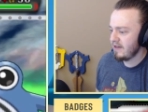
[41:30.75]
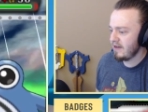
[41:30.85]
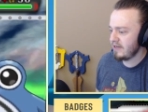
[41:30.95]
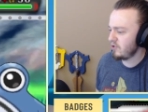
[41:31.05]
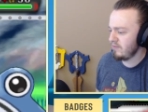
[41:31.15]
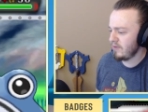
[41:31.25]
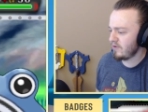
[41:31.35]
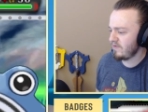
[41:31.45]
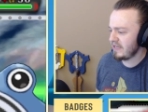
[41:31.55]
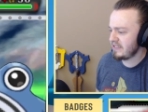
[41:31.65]
I don't
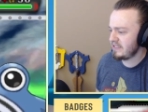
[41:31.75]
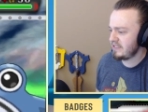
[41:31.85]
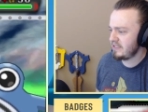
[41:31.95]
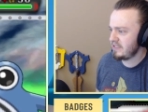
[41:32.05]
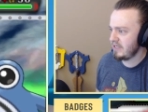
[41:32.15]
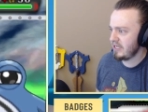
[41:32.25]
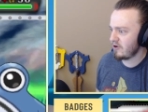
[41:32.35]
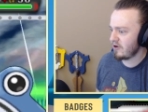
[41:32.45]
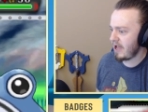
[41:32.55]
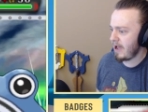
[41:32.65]
remember if I did
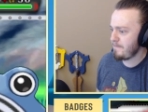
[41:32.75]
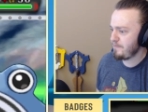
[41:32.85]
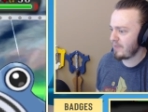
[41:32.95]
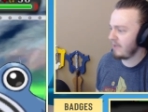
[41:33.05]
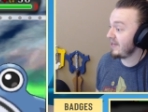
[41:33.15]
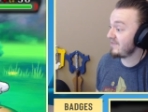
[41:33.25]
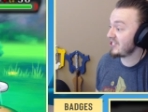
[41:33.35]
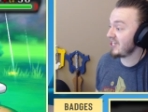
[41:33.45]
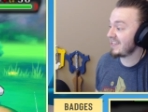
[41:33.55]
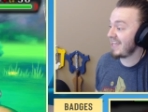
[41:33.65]
or not. I'm going to have
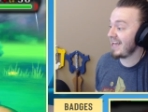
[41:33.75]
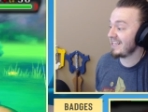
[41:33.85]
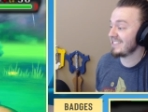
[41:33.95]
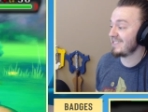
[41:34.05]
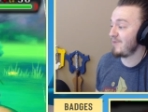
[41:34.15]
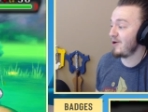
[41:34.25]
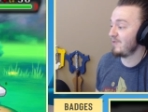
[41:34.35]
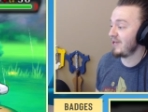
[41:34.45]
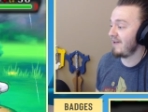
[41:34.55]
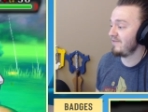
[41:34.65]
to check that because the
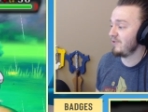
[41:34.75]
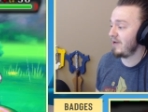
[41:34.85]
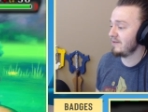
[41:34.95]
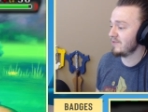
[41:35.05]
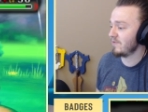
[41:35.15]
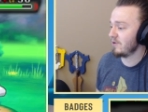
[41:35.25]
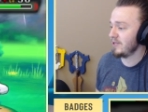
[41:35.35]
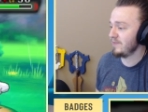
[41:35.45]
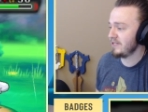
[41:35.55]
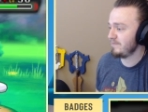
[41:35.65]
Mart would have new items for
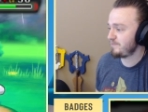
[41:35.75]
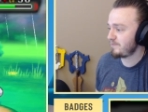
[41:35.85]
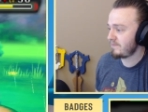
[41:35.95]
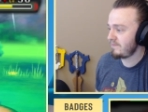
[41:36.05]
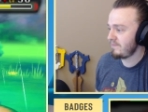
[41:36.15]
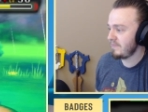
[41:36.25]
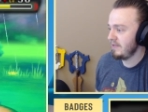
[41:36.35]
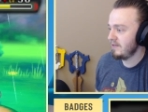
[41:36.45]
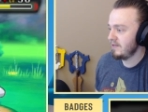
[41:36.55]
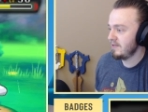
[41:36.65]
me, but...
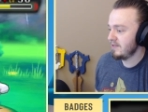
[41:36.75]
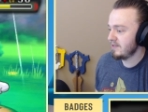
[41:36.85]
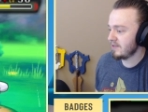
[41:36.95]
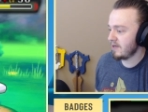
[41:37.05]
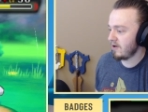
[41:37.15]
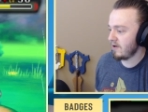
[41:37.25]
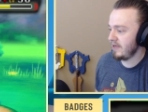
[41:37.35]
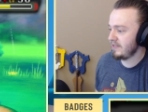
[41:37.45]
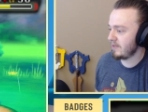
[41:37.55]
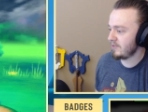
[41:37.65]
All
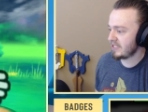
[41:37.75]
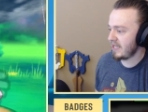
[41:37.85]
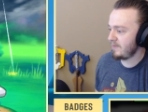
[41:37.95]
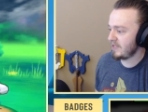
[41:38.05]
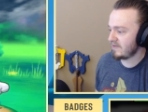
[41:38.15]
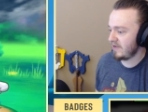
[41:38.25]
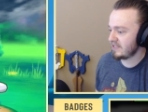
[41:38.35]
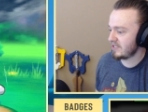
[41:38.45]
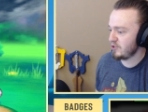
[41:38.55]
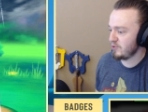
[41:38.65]
right, Double Slap. That's fine.
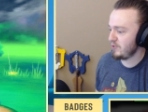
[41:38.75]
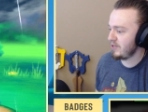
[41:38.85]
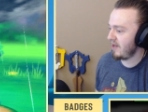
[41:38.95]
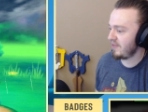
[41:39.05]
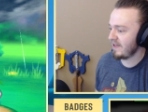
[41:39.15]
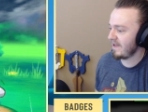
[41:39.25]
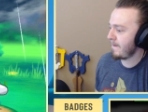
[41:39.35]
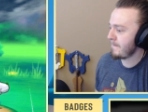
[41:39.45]
It's going to do nothing.